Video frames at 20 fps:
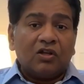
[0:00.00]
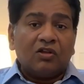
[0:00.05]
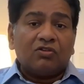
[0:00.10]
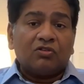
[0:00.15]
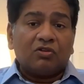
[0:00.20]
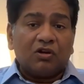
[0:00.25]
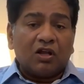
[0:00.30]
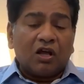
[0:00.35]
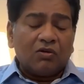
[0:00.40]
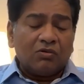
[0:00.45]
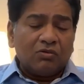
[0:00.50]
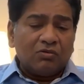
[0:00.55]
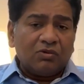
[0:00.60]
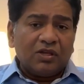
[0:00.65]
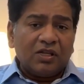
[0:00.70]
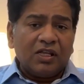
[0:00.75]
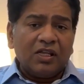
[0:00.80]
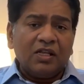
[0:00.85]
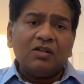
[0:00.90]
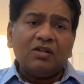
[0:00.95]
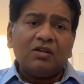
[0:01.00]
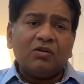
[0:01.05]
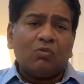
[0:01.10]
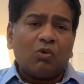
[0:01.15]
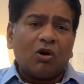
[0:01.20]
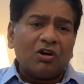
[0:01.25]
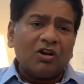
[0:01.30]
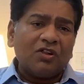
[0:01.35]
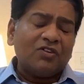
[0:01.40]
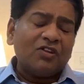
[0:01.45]
So now, in
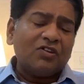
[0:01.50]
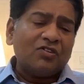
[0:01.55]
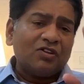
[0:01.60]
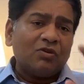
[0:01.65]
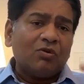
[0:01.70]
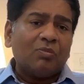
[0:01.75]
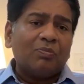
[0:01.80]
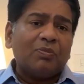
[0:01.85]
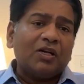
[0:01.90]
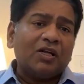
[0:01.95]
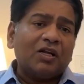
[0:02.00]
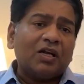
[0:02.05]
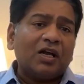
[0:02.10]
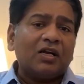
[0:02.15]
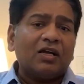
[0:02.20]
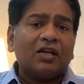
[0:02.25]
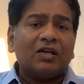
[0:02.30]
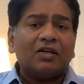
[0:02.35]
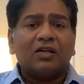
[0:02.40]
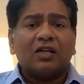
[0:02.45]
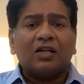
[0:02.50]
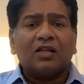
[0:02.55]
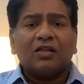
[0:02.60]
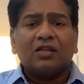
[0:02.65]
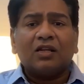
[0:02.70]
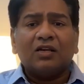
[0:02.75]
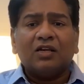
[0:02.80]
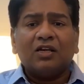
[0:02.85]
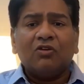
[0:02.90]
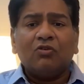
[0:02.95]
what does this DOPT guideline tell?
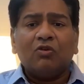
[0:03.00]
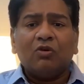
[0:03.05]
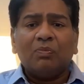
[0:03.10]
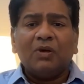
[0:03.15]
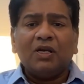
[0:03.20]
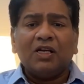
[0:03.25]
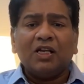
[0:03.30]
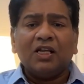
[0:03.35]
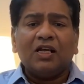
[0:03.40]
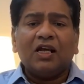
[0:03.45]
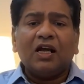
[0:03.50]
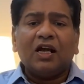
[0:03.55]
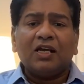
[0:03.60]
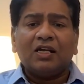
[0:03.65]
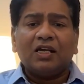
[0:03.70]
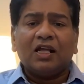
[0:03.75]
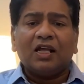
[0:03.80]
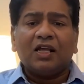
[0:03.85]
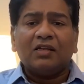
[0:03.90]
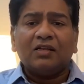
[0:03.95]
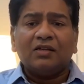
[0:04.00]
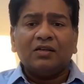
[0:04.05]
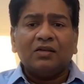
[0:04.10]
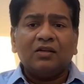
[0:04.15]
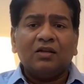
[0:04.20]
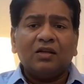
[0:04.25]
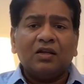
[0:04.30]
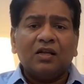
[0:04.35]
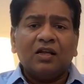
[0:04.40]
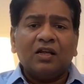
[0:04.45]
The DOPT guideline,
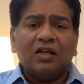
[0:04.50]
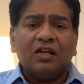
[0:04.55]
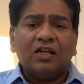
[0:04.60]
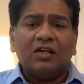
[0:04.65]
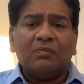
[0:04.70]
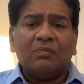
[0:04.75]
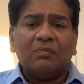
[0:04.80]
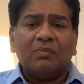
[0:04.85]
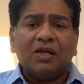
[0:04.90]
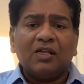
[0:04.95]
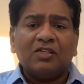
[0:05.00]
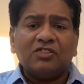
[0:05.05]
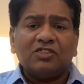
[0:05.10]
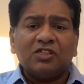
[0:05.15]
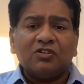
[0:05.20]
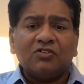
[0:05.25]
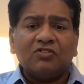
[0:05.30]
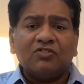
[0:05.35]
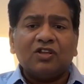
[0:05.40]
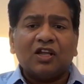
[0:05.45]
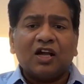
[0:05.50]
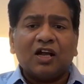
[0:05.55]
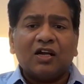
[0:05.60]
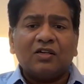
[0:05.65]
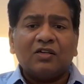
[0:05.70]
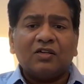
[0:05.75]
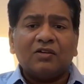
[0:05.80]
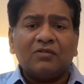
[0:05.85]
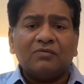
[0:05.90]
it mentions that